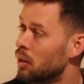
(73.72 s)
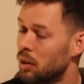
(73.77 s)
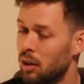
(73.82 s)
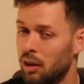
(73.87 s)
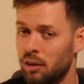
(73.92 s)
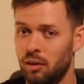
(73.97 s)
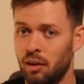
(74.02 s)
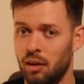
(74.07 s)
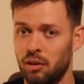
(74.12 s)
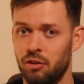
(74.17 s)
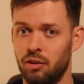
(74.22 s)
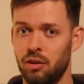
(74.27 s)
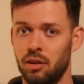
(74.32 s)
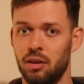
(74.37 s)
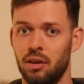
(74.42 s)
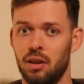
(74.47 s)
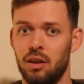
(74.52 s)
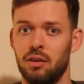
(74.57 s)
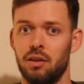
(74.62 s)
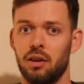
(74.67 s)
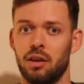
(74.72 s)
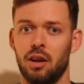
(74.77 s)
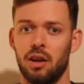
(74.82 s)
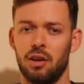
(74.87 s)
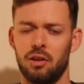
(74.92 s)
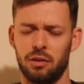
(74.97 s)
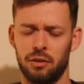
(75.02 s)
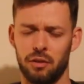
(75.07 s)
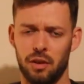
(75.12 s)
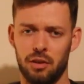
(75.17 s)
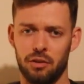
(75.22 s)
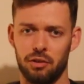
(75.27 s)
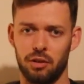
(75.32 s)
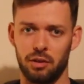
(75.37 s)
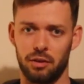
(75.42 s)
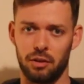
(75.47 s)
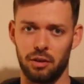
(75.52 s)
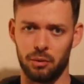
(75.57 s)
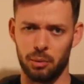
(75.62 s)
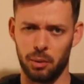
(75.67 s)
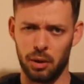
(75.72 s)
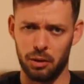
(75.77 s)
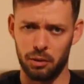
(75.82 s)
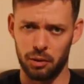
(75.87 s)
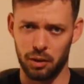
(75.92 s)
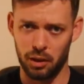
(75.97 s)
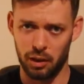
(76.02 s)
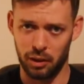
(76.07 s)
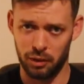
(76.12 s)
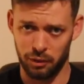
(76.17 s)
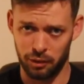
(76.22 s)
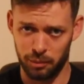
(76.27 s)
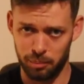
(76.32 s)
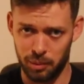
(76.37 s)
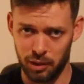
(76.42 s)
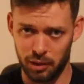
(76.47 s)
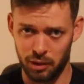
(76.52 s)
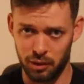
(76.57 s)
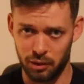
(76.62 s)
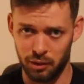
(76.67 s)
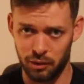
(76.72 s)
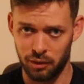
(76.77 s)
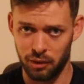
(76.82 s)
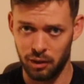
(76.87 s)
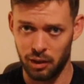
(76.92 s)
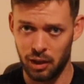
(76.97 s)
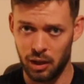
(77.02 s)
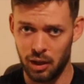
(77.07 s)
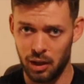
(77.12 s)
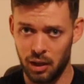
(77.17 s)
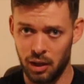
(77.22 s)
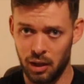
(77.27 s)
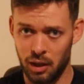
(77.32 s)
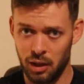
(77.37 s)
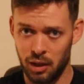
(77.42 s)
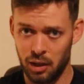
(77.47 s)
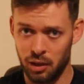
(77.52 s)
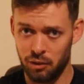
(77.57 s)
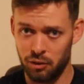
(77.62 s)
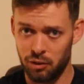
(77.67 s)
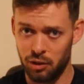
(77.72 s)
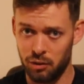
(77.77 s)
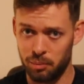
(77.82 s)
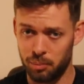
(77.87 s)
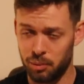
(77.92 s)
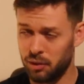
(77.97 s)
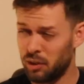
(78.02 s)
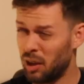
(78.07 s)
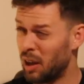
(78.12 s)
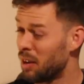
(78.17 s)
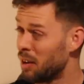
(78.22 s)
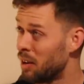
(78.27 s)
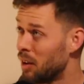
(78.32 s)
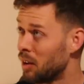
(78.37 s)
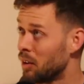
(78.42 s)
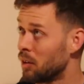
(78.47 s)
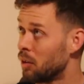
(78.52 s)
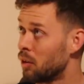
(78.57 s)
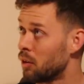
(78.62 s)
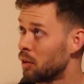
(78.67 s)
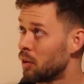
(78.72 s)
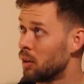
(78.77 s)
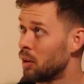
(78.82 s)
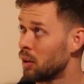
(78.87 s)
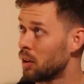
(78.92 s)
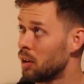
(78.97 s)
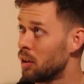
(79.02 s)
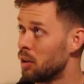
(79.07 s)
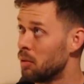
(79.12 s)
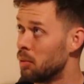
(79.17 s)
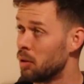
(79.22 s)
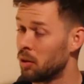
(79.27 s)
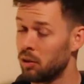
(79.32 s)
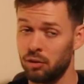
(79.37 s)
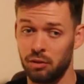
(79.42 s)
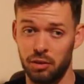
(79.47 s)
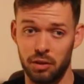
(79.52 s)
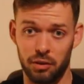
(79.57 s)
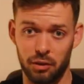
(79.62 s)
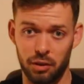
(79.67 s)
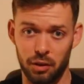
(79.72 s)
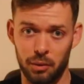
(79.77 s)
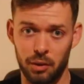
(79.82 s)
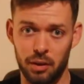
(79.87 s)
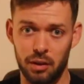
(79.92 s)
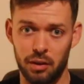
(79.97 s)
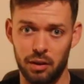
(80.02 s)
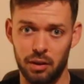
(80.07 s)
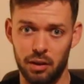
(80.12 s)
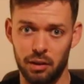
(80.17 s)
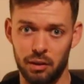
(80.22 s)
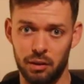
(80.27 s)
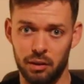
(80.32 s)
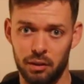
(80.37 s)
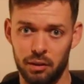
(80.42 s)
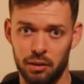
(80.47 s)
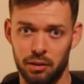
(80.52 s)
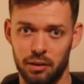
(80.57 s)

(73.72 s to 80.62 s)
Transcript: That's actually an indicator of interest as well, guys, because she's pretending not to look at you because she's so into you.